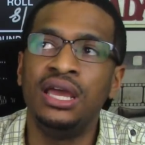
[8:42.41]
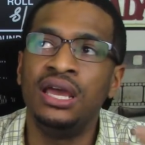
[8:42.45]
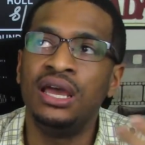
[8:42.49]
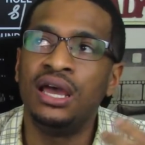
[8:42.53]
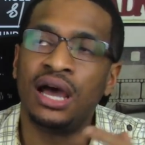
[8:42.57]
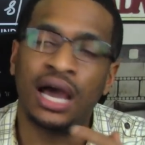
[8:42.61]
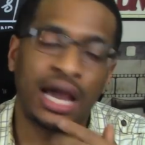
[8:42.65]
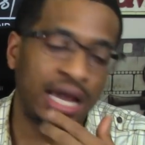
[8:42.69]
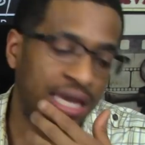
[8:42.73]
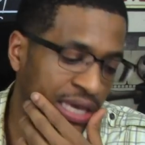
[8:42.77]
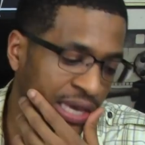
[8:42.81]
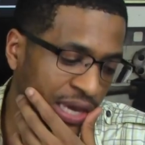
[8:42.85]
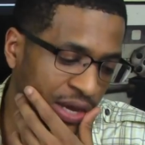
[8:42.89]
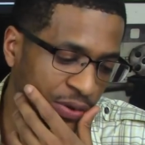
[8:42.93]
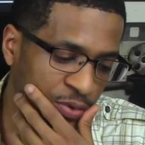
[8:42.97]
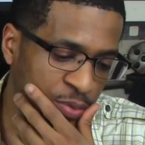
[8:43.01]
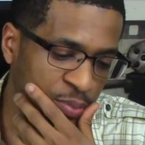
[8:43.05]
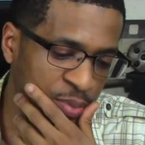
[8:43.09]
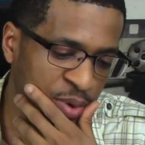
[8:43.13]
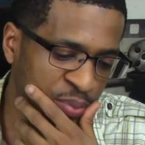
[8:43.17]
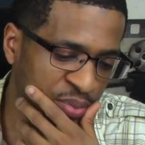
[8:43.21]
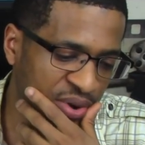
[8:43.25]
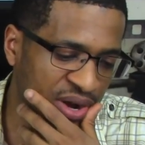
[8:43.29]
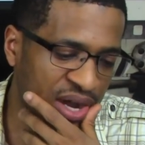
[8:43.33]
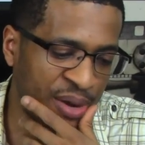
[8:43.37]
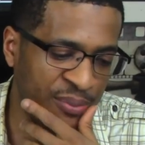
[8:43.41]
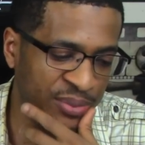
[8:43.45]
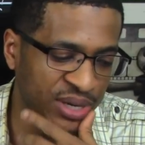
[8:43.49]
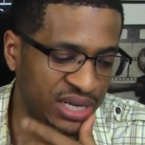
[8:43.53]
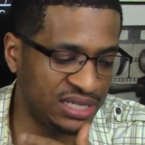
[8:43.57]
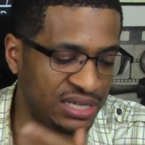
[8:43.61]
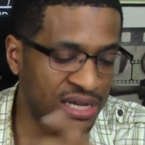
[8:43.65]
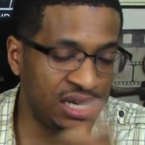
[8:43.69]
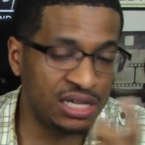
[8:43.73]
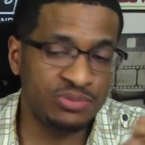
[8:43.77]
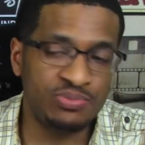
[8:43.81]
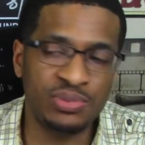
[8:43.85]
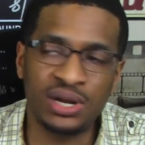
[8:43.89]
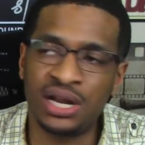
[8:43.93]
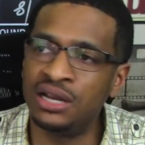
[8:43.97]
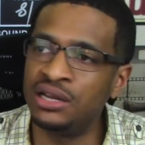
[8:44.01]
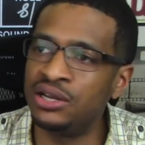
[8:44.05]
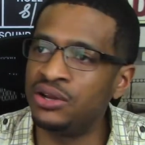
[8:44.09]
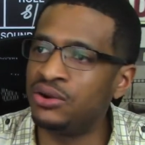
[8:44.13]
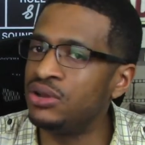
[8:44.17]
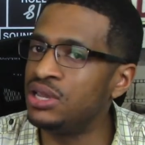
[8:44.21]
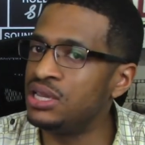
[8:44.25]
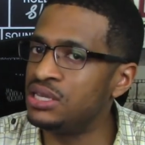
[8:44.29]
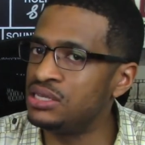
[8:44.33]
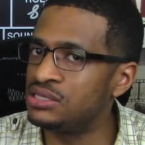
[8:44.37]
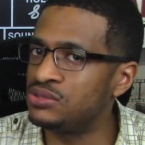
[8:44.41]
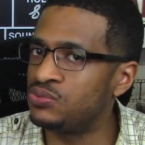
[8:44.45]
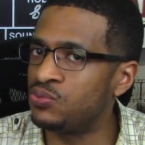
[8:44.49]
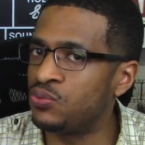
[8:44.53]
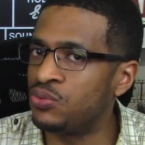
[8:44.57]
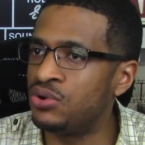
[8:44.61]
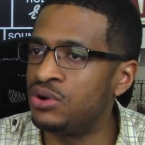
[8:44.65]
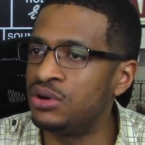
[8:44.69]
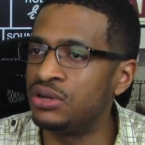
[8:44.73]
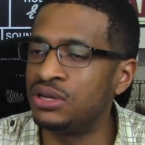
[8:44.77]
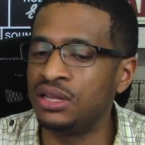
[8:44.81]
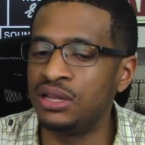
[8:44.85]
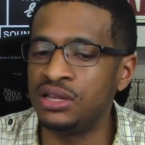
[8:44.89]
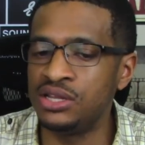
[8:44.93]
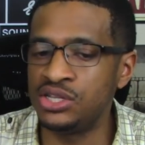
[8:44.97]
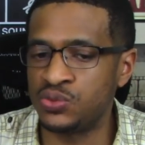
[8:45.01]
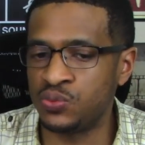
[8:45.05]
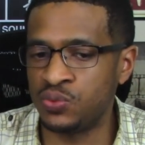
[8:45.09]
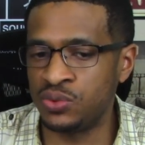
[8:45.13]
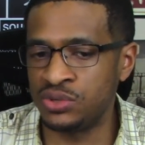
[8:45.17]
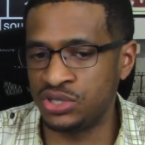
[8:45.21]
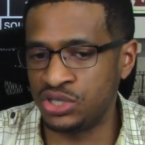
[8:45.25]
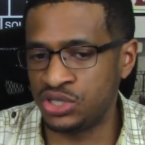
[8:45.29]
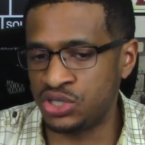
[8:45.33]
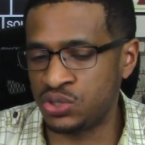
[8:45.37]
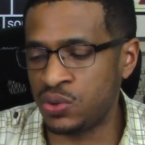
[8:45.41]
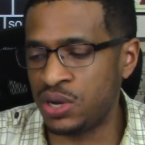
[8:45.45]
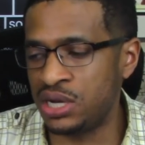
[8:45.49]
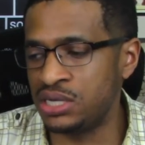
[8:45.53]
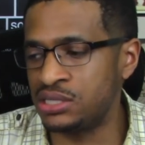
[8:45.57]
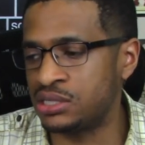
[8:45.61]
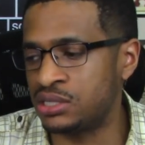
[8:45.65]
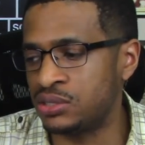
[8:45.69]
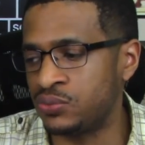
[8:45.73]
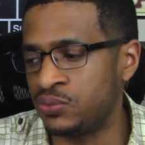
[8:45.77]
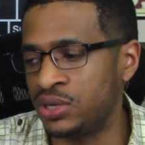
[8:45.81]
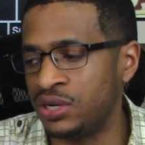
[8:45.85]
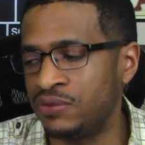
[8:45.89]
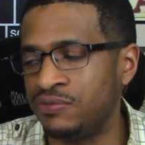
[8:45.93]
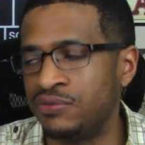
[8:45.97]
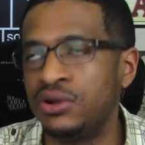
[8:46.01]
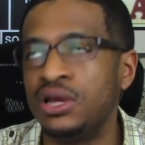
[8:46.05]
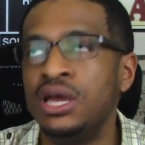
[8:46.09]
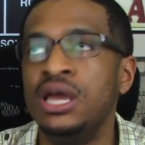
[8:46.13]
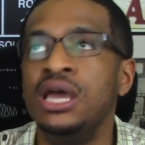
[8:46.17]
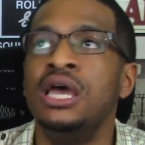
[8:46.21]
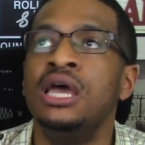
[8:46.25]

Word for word: I can't remember how many times, but I know he's won at least once or twice or whatever.